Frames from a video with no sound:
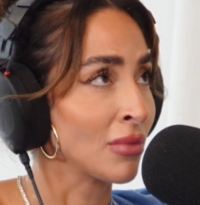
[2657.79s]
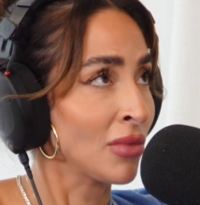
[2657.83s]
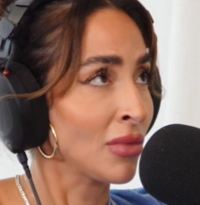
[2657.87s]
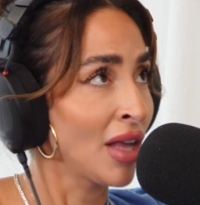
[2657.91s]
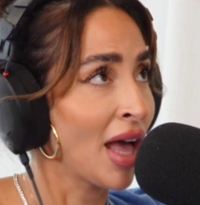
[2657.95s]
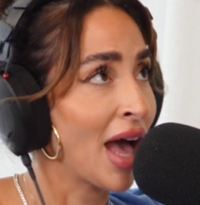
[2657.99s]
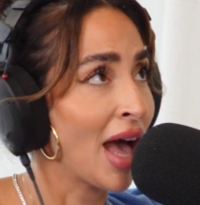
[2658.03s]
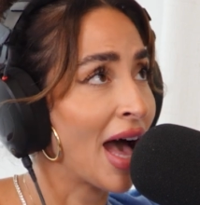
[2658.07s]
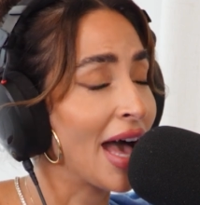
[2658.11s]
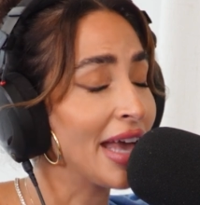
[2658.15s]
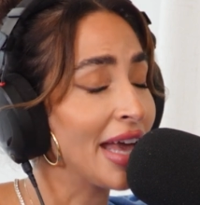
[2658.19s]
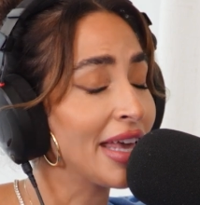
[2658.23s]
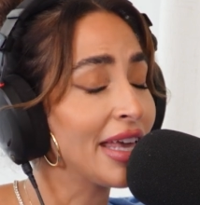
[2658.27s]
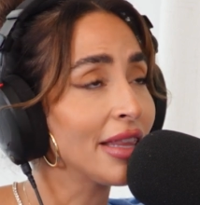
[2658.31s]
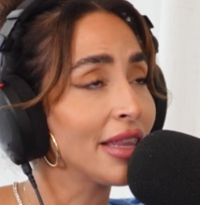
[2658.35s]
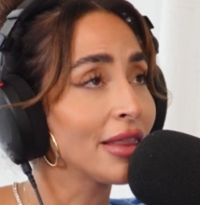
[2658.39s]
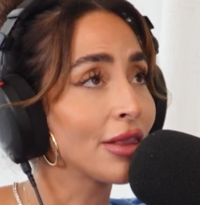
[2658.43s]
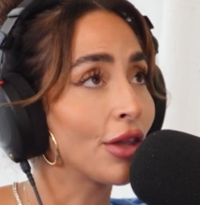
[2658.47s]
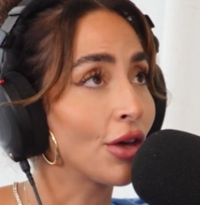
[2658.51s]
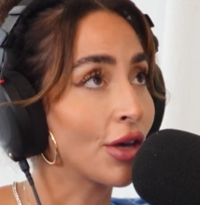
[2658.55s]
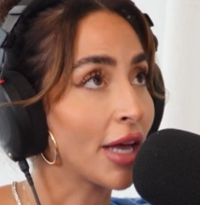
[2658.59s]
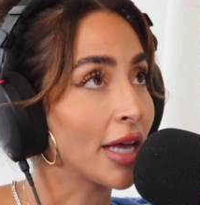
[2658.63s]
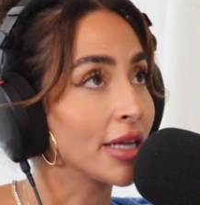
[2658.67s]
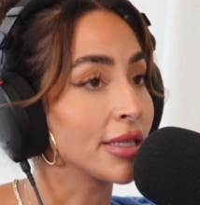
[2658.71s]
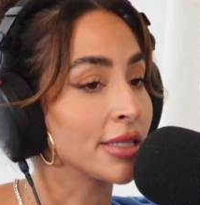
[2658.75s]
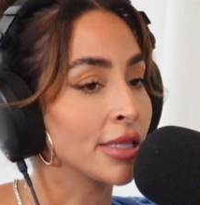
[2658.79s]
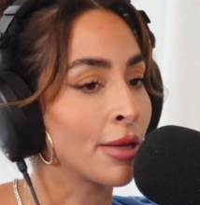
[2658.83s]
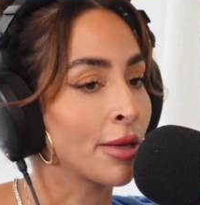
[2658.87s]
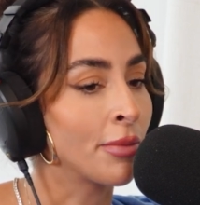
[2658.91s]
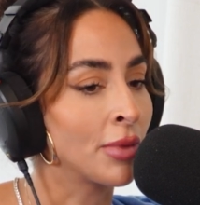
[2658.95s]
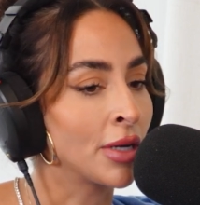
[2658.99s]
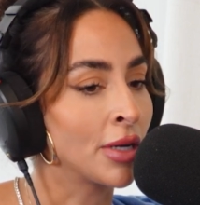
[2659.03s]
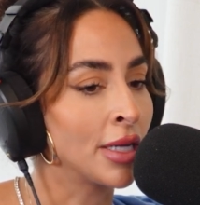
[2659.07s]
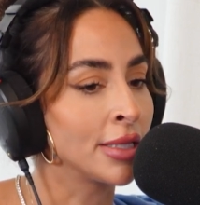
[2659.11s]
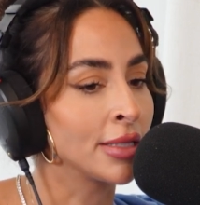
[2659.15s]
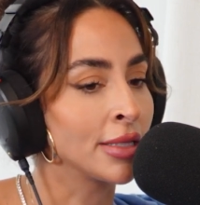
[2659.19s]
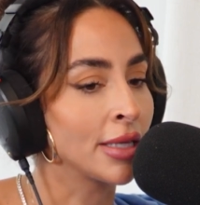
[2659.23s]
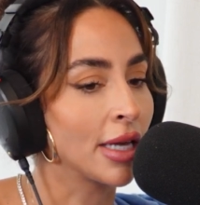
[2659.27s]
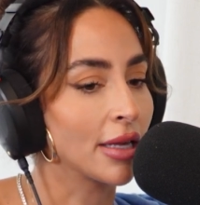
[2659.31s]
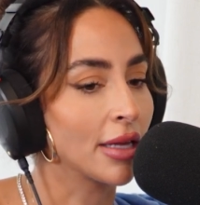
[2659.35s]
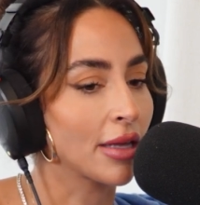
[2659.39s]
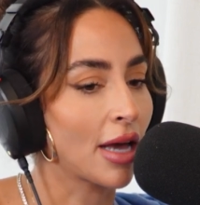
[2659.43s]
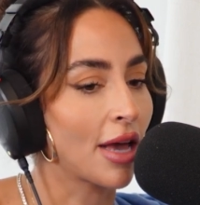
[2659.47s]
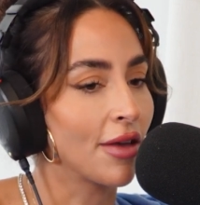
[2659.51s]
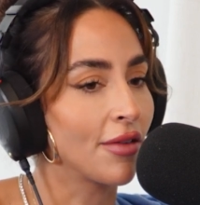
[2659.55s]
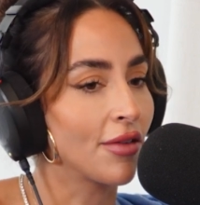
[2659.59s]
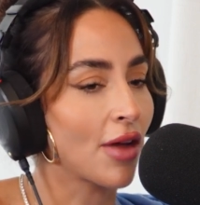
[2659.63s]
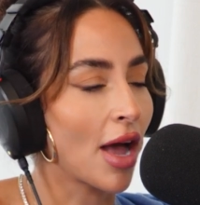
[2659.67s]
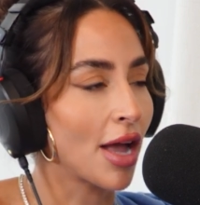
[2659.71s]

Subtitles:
I can look at somebody's I